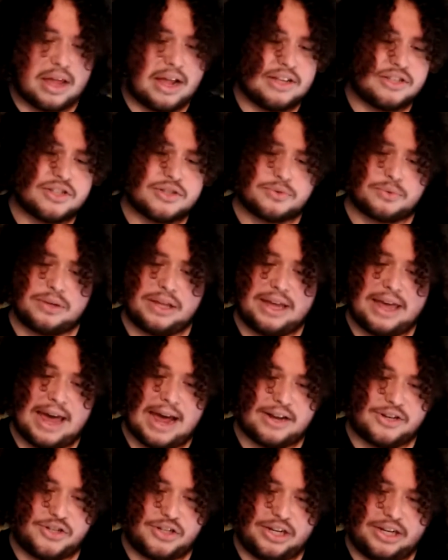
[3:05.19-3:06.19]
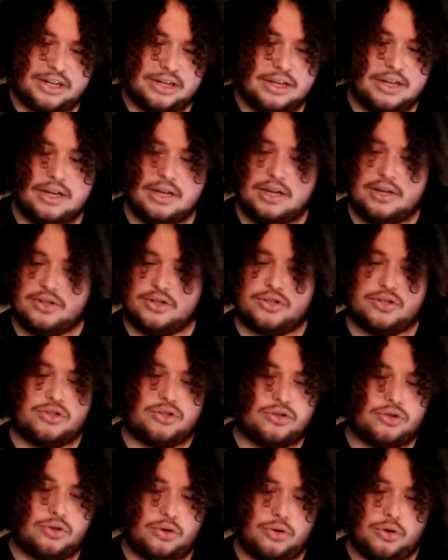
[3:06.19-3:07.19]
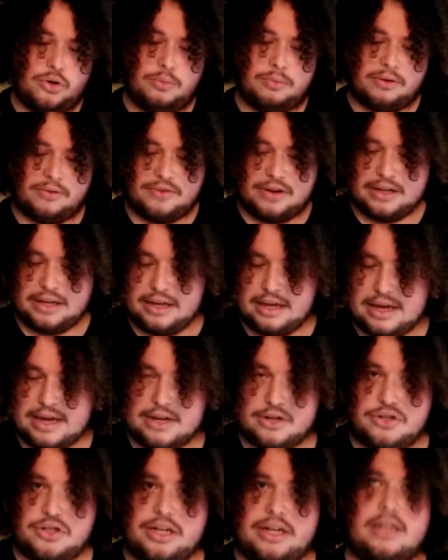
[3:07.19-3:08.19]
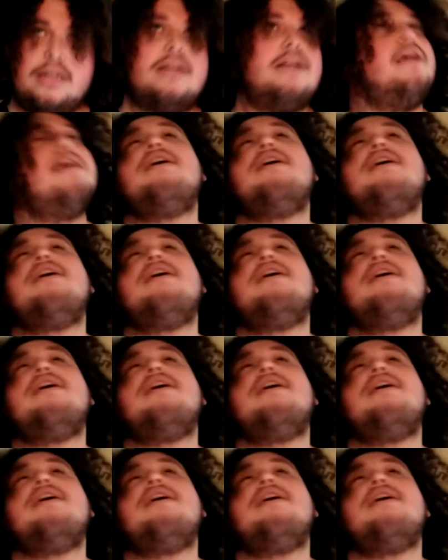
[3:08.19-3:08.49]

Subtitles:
It's just really catchy. Just super fucking catchy.